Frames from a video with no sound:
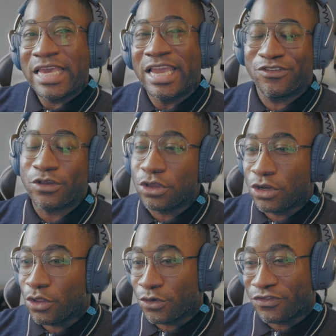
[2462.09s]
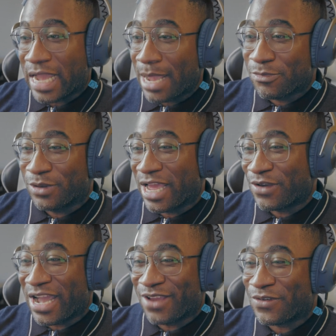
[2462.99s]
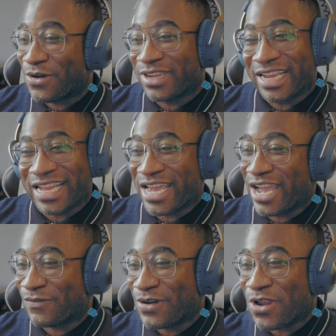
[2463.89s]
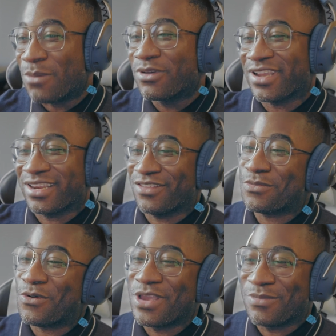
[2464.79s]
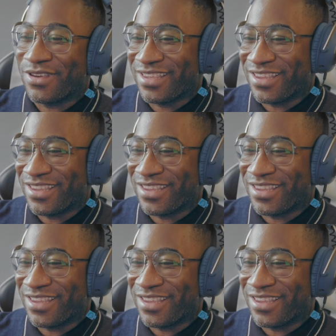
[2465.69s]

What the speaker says: And so, there's times when I felt like I felt almost like a disappointment.